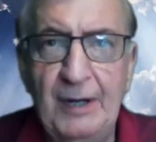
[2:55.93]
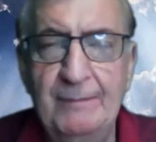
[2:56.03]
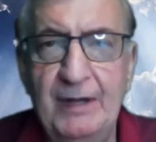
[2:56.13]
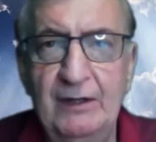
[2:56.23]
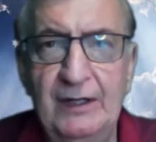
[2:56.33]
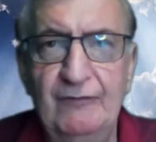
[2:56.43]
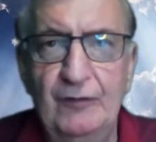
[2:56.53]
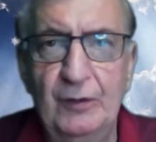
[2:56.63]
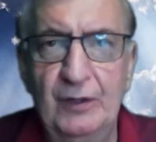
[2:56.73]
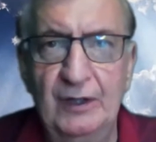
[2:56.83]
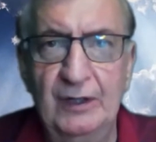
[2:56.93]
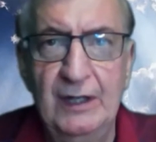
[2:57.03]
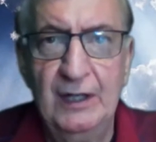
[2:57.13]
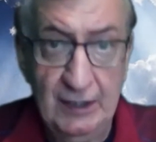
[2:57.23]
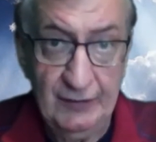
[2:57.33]
primarily
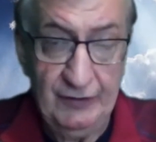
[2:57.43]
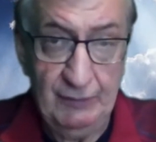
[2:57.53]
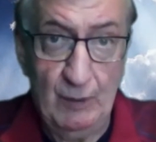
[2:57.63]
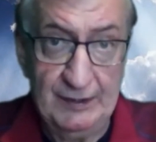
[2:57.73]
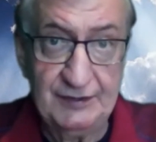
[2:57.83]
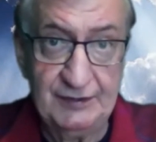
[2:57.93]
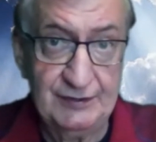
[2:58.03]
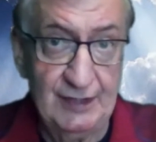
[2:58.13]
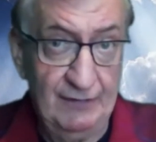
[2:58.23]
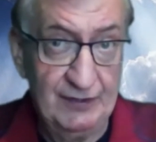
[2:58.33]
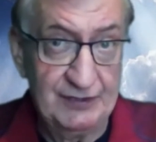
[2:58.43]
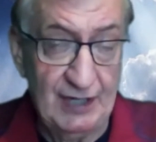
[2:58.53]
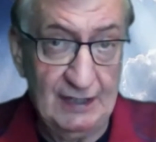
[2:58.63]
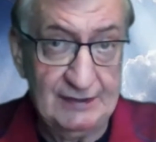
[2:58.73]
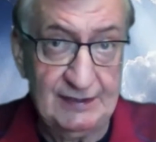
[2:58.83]
for the ones of the
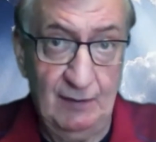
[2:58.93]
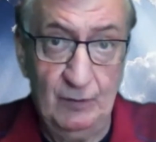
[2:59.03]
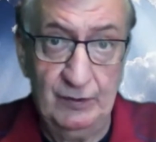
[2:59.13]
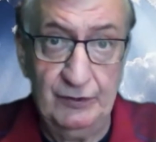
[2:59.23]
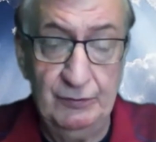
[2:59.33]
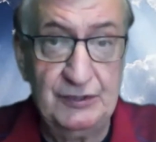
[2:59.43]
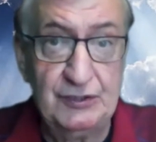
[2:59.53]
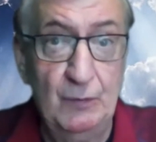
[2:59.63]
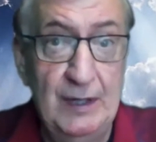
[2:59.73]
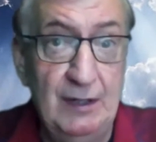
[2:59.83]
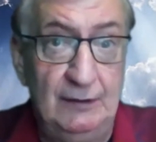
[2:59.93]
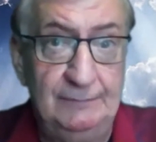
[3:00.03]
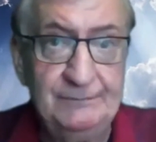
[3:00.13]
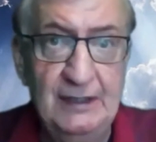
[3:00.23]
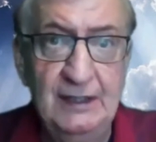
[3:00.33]
stocks that were doing so well.